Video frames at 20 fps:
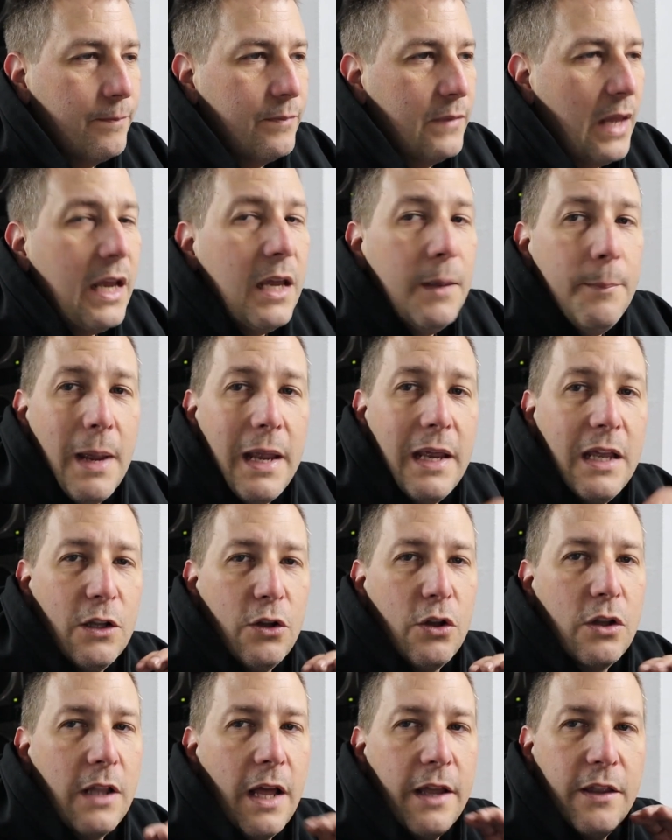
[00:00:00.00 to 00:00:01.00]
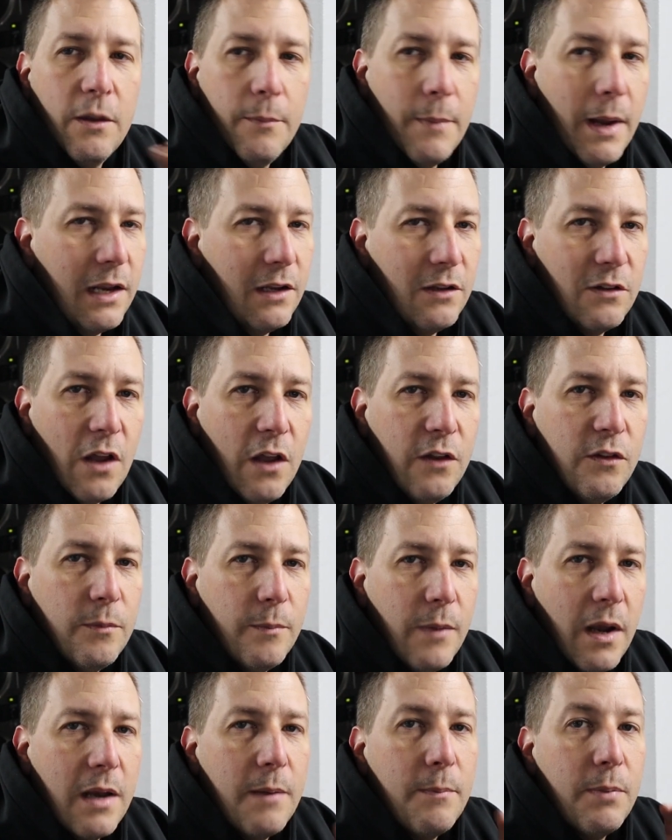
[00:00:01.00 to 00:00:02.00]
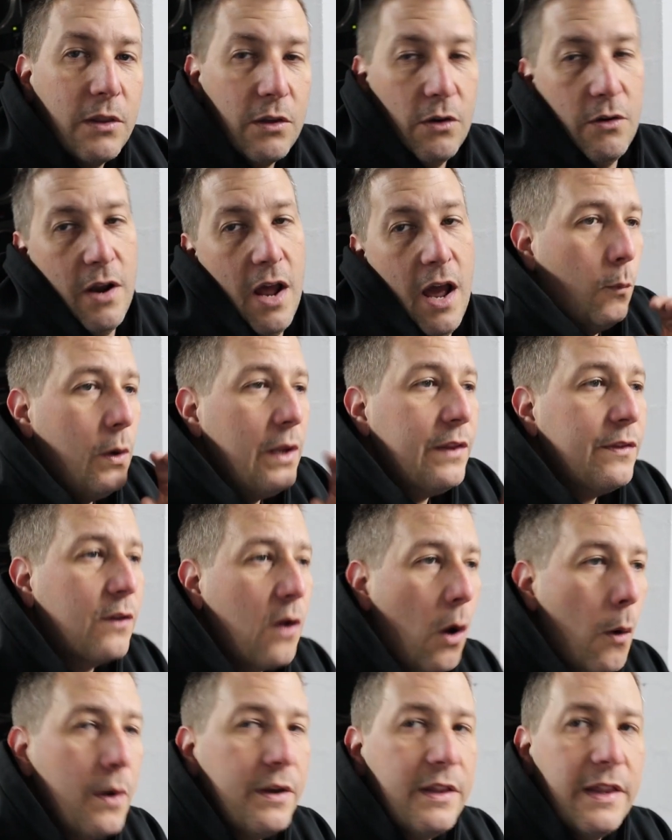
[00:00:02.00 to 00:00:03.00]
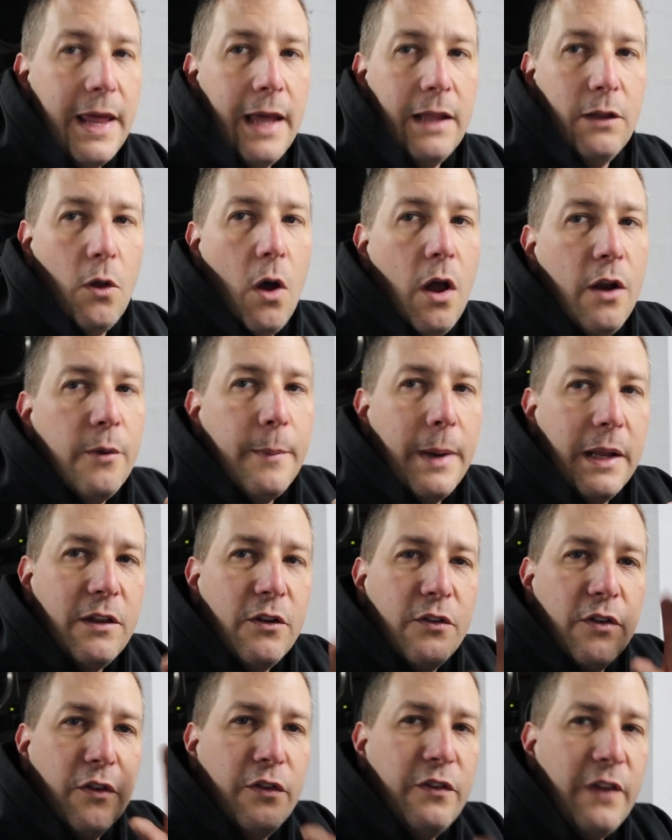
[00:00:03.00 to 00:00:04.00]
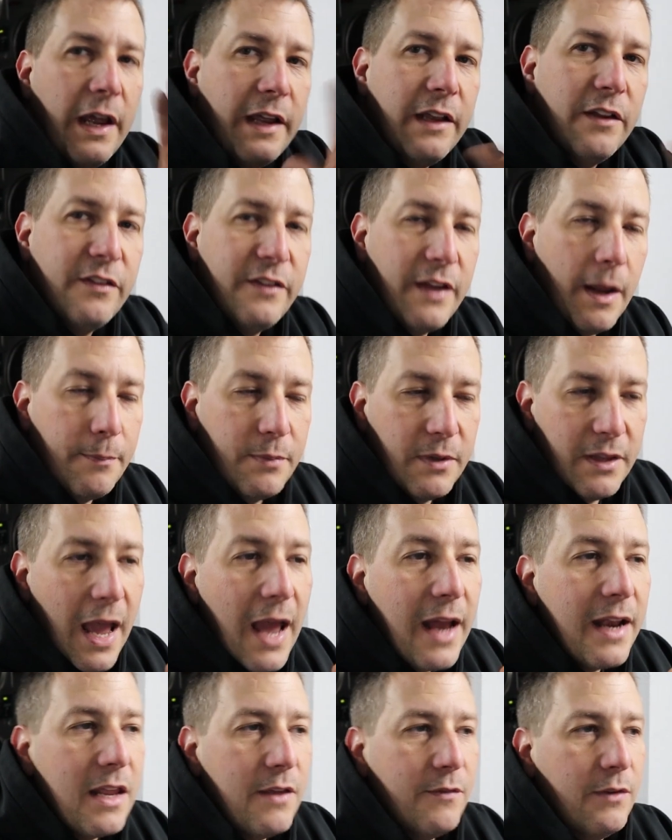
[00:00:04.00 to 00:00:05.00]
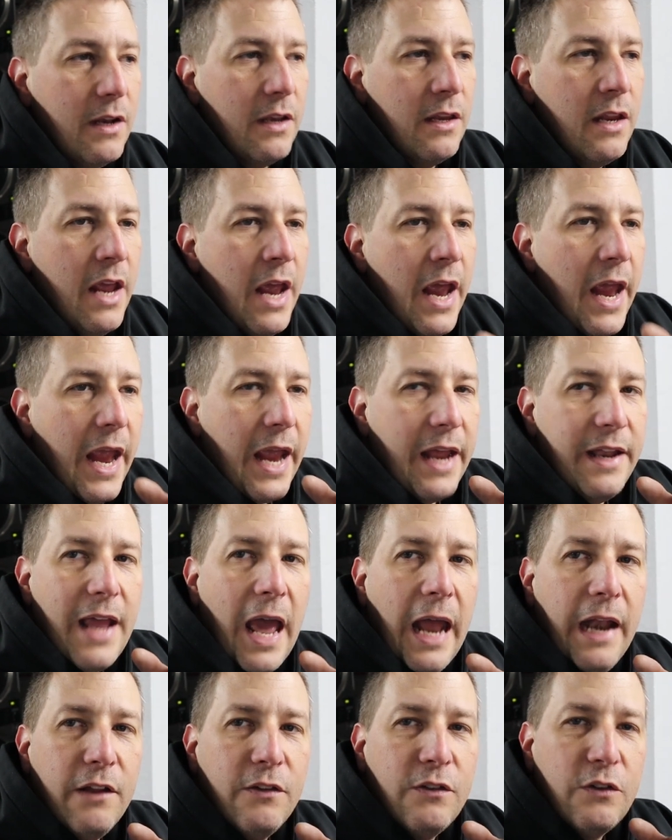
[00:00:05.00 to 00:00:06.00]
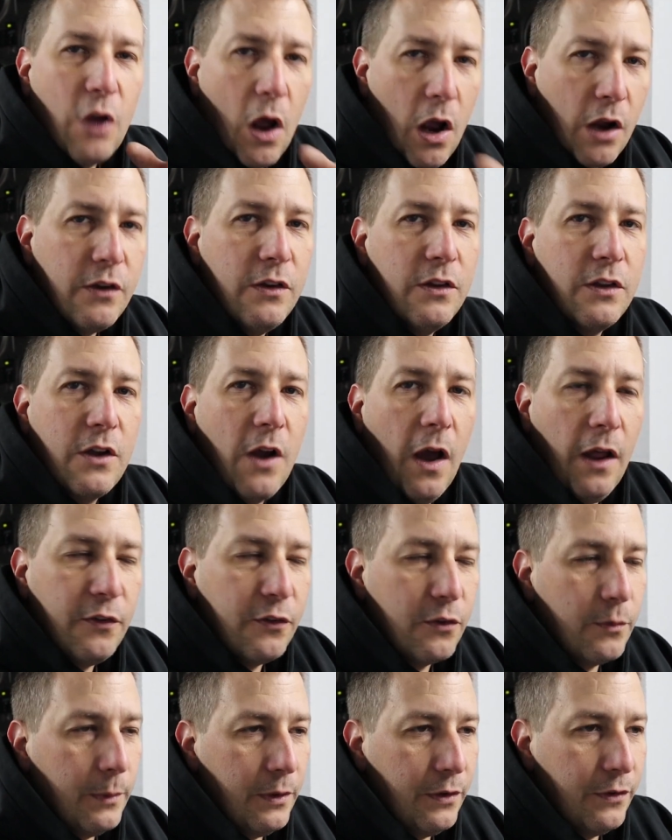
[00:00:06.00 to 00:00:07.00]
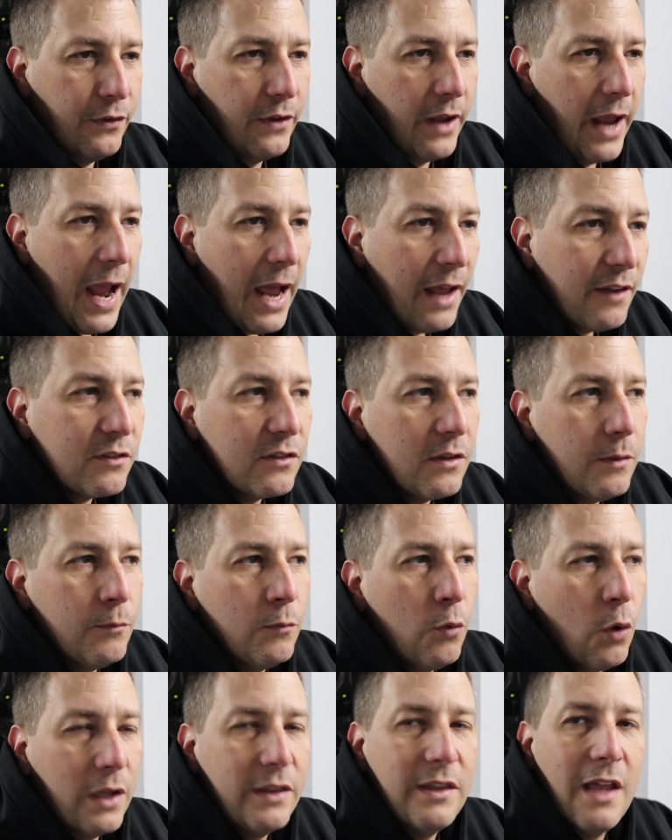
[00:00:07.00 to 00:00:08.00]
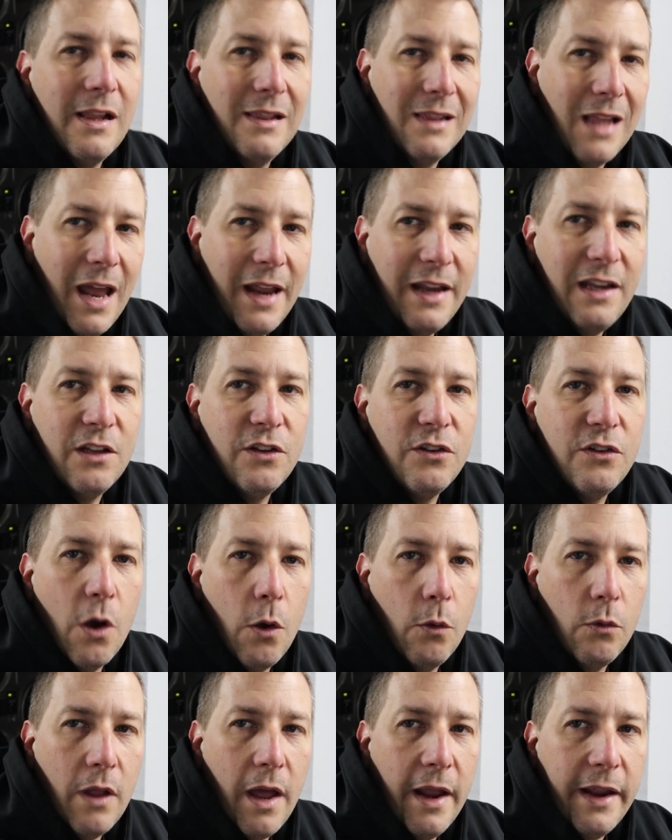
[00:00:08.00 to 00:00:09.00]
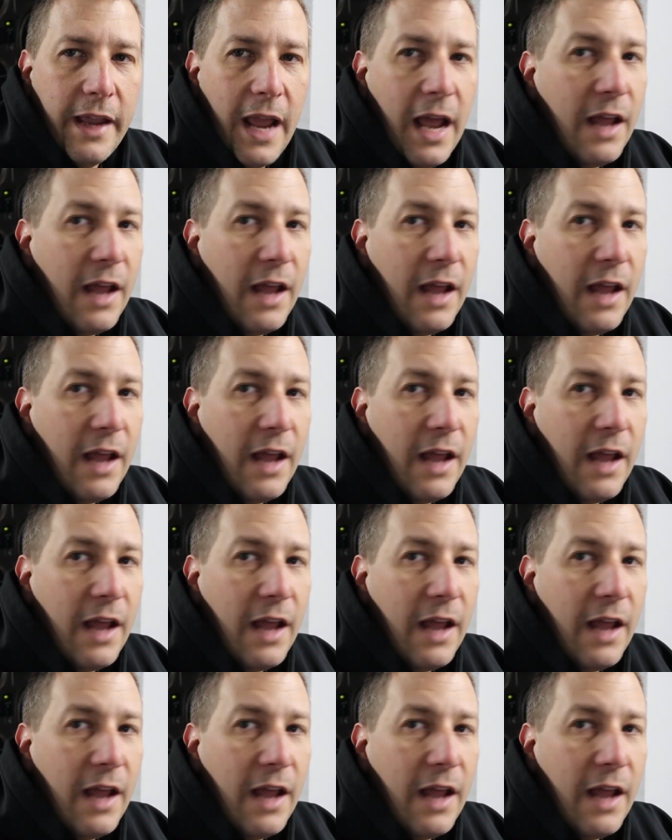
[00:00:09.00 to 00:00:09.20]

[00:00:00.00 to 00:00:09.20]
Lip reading: They can make it look like they're making tons of money, but they're not. With going to that laundromat, there's a second step to that even, and that is talk to the customers. Ask them what they like and don't like.